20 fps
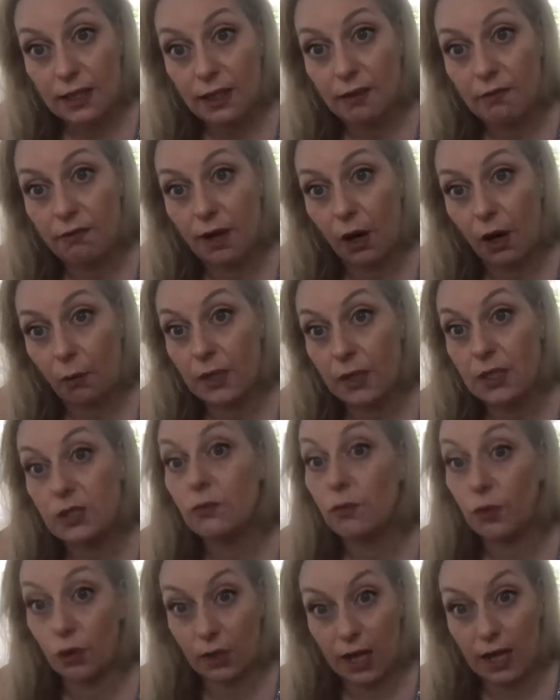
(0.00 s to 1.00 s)
environments
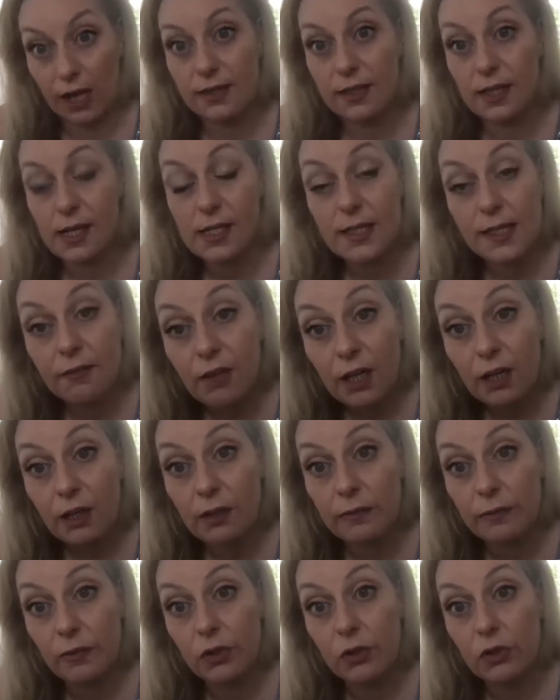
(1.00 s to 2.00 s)
for cancer
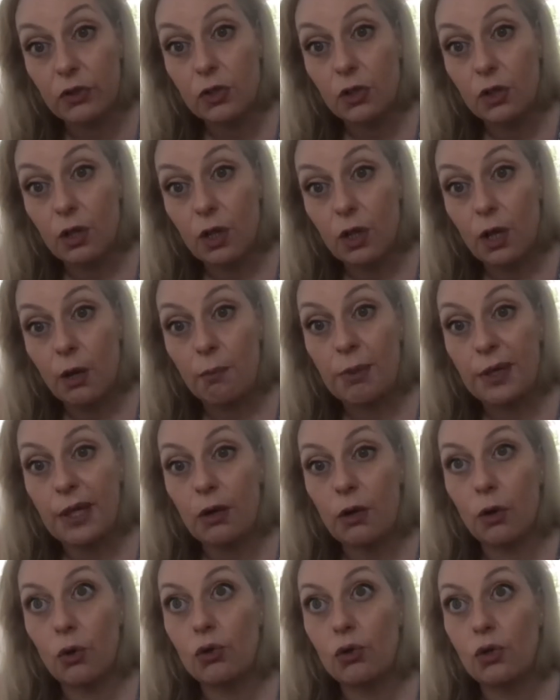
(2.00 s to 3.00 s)
survivors
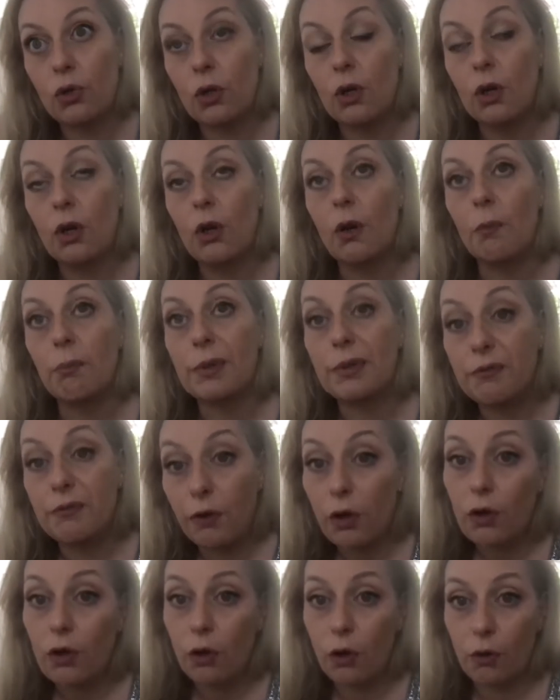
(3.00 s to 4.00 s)
because
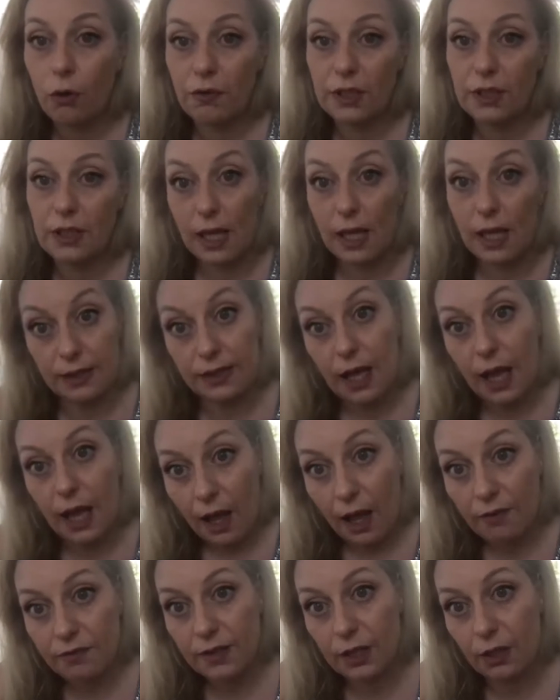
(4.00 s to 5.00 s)
before COVID and
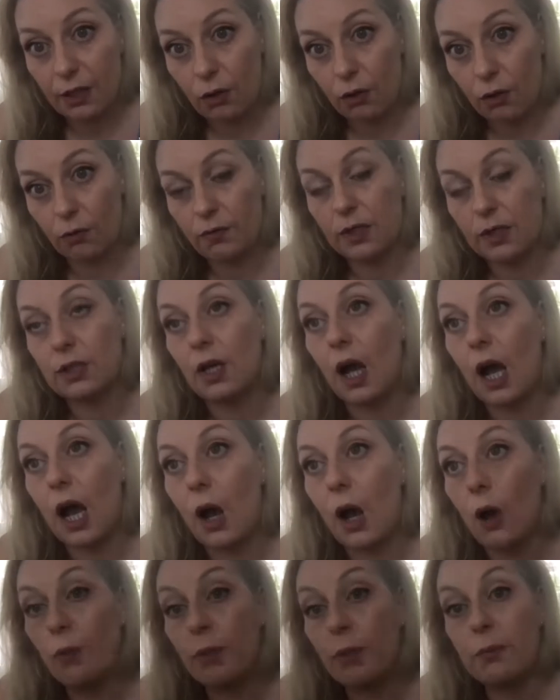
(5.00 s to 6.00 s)
after COVID,
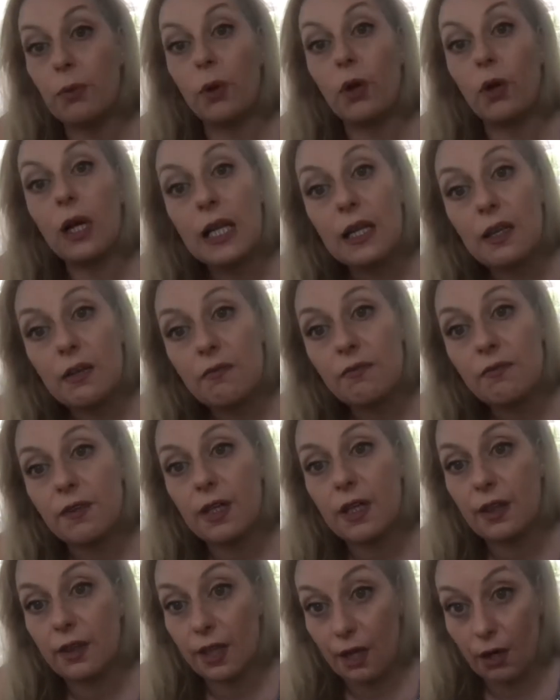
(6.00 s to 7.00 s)
how people live
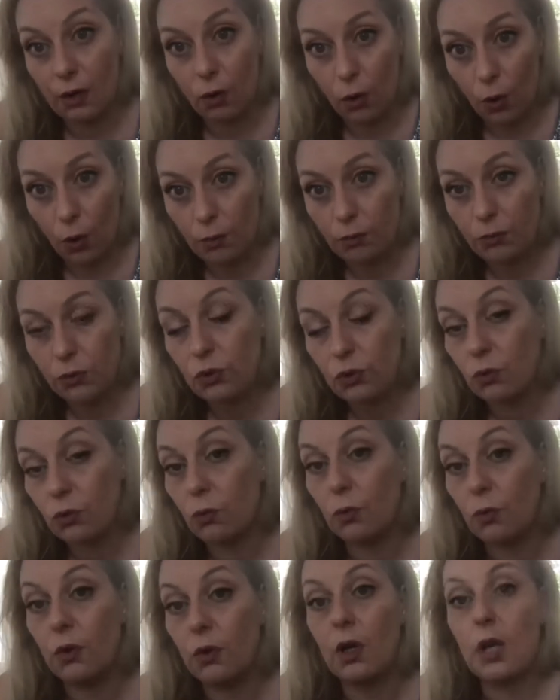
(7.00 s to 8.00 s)
in their homes
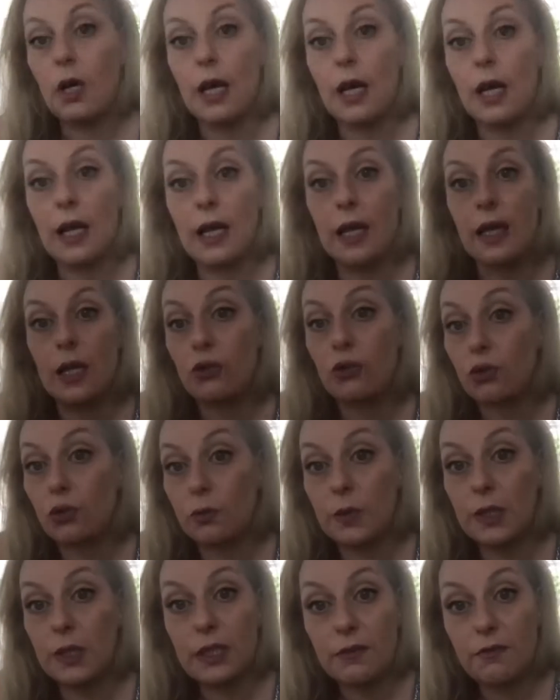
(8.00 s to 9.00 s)
uh, should
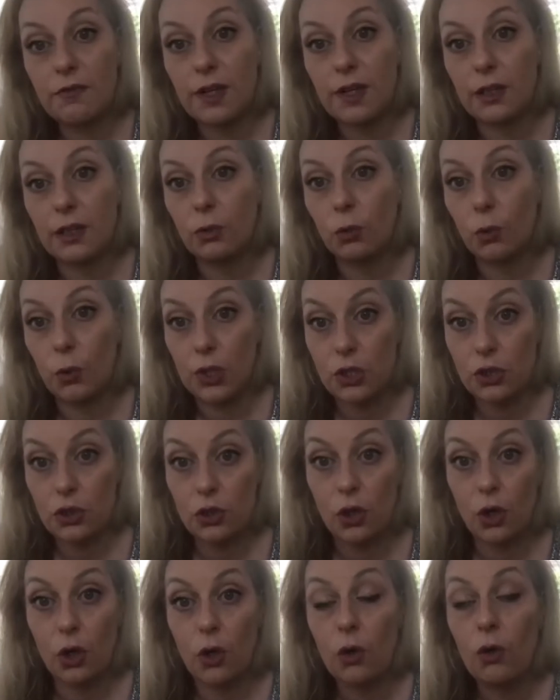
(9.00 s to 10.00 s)
be different. We
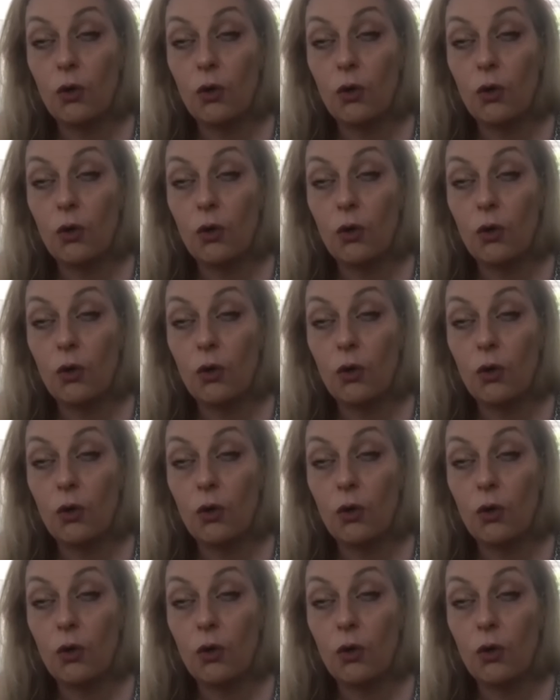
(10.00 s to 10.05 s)
saw